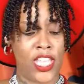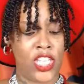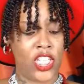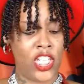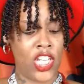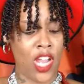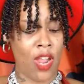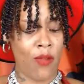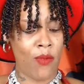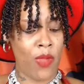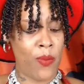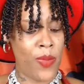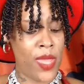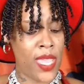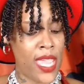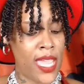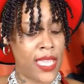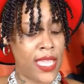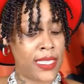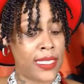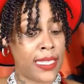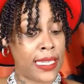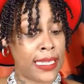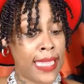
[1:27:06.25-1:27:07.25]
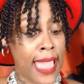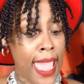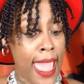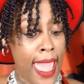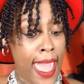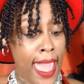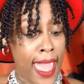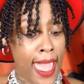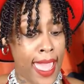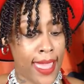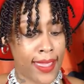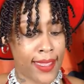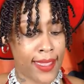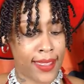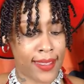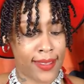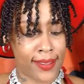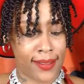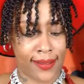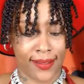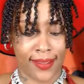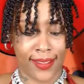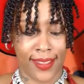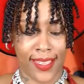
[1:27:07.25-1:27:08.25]
Jeremy began to gag
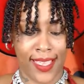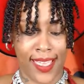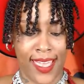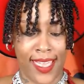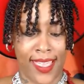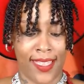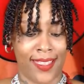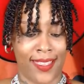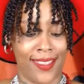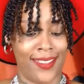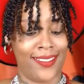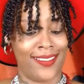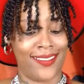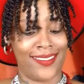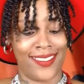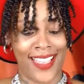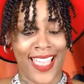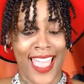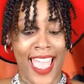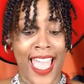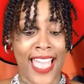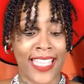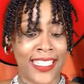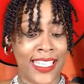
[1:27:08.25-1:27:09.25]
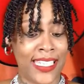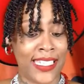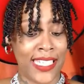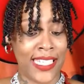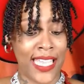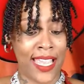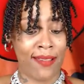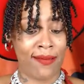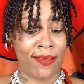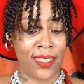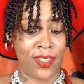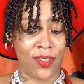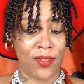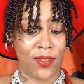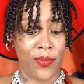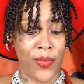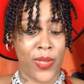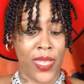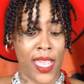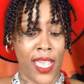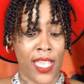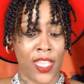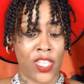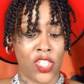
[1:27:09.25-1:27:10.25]
as he seemed to
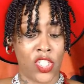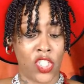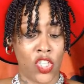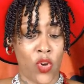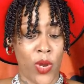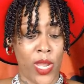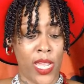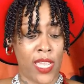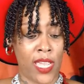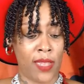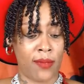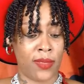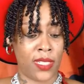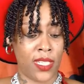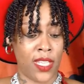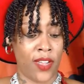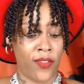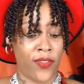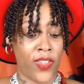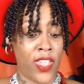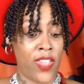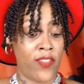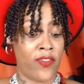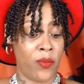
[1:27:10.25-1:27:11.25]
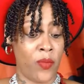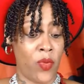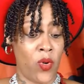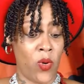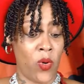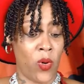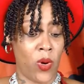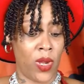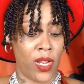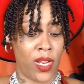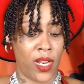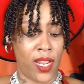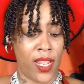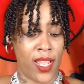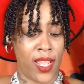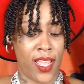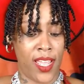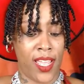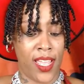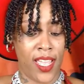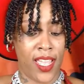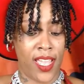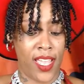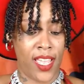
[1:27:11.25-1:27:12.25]
be enjoying himself even more.
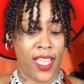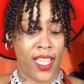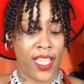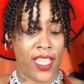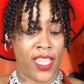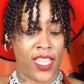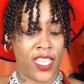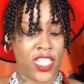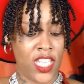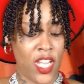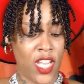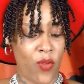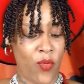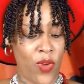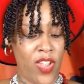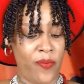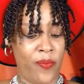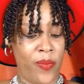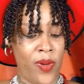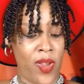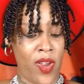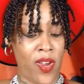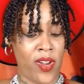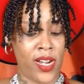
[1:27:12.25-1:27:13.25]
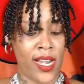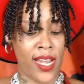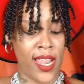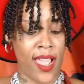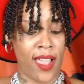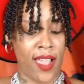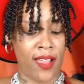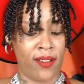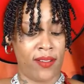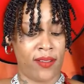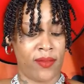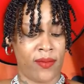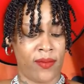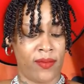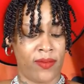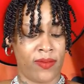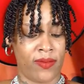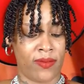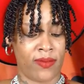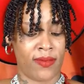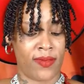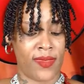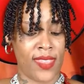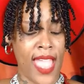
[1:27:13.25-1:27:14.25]
Sharif blurted out,
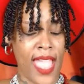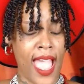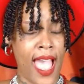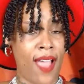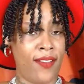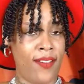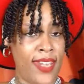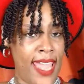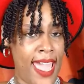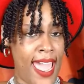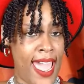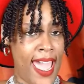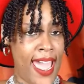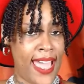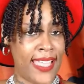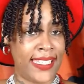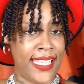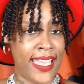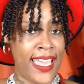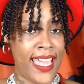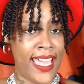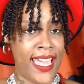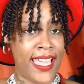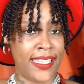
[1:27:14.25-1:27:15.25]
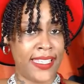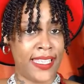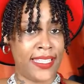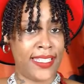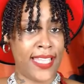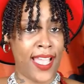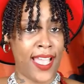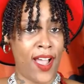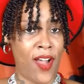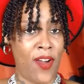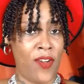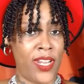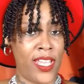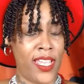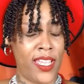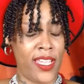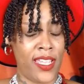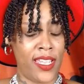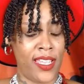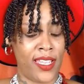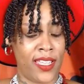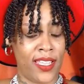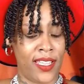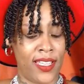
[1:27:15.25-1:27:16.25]
"How nasty is it, Tony?"